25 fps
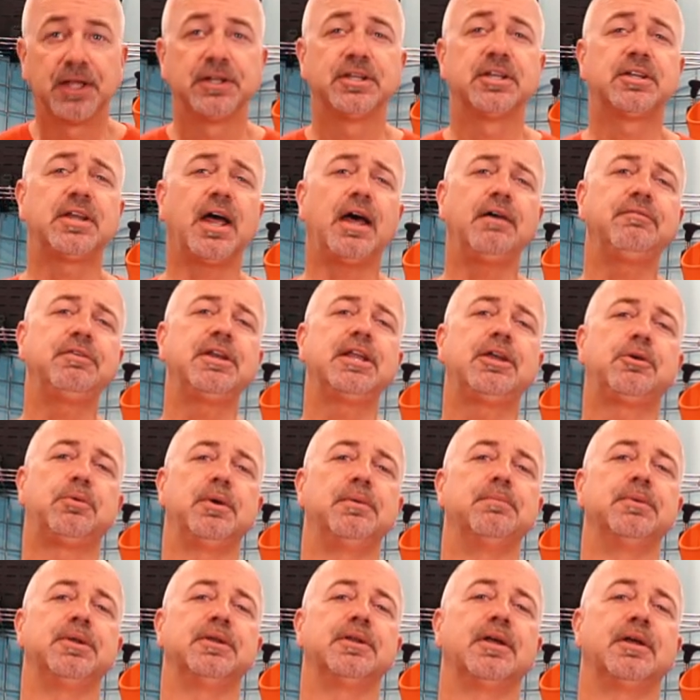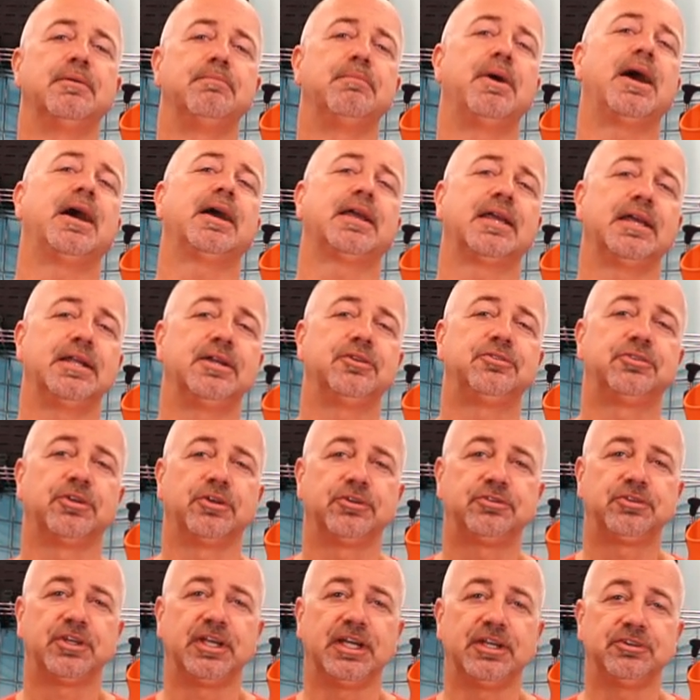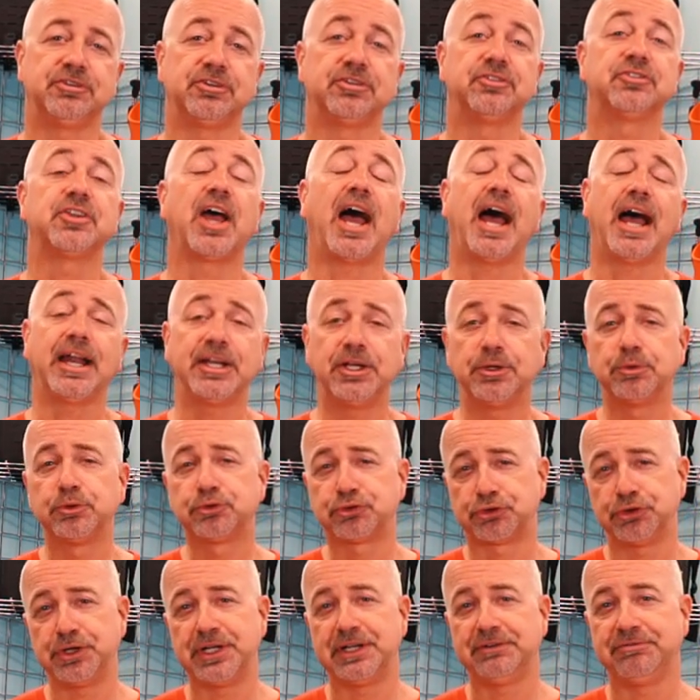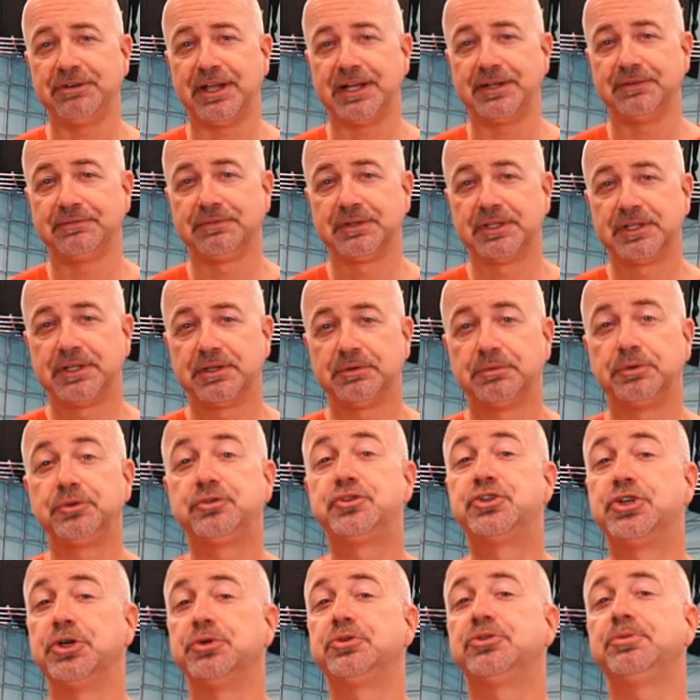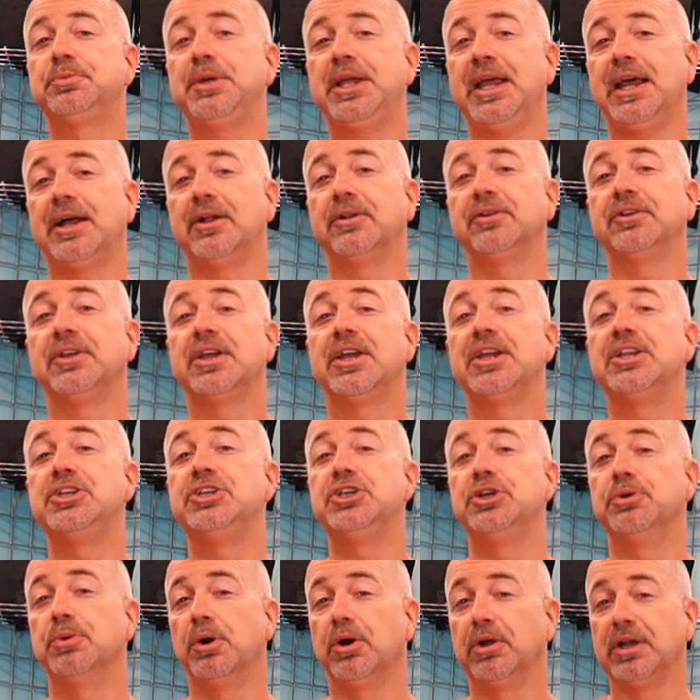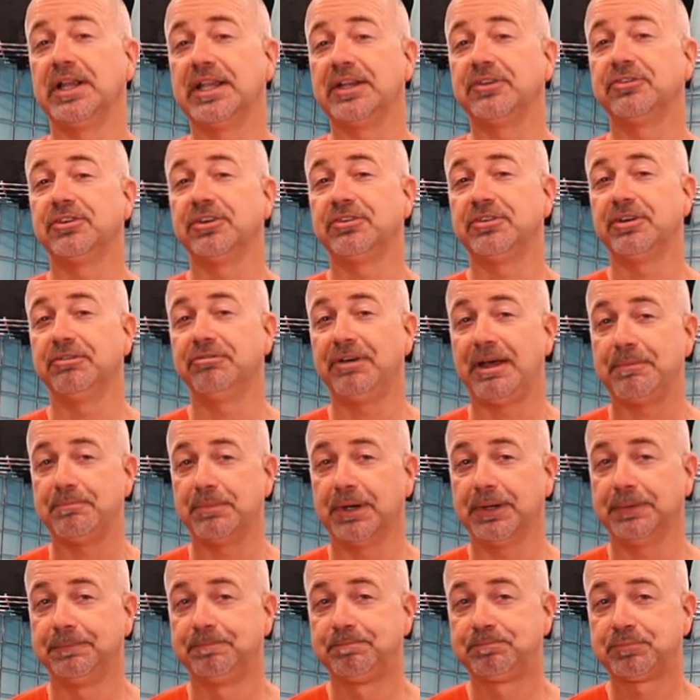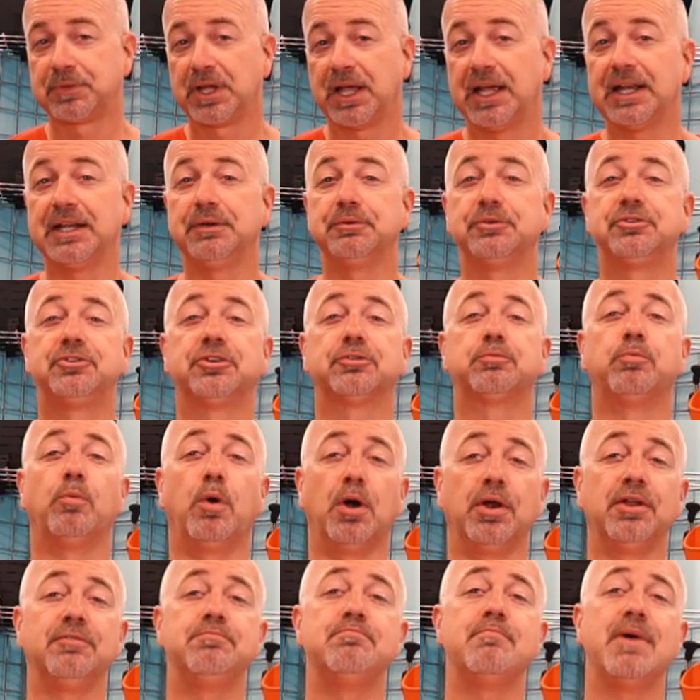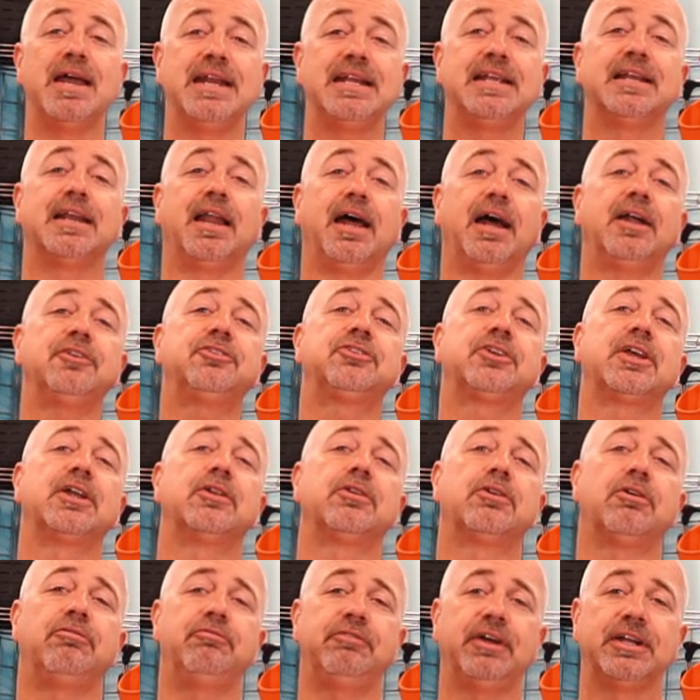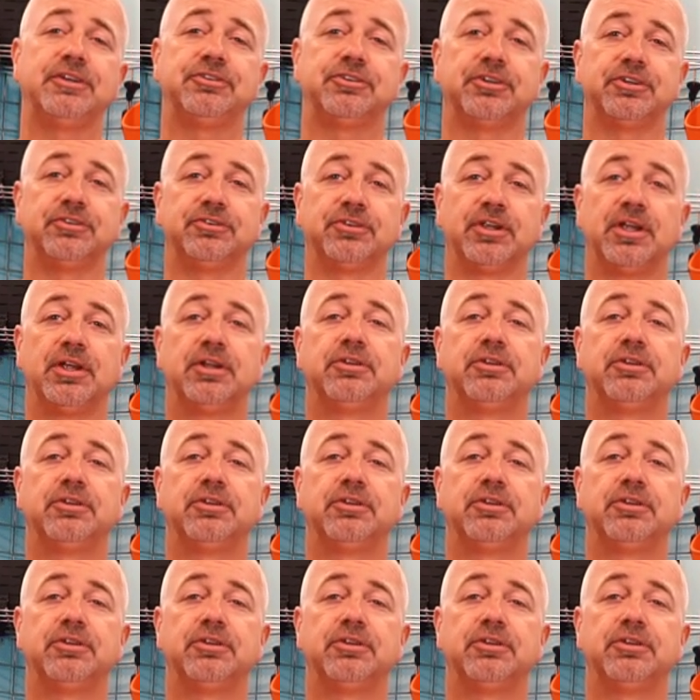The Diving Equipment and Marketing Association's annual trade event was due to be held in New Orleans this November, and it was just one of many large-scale conventions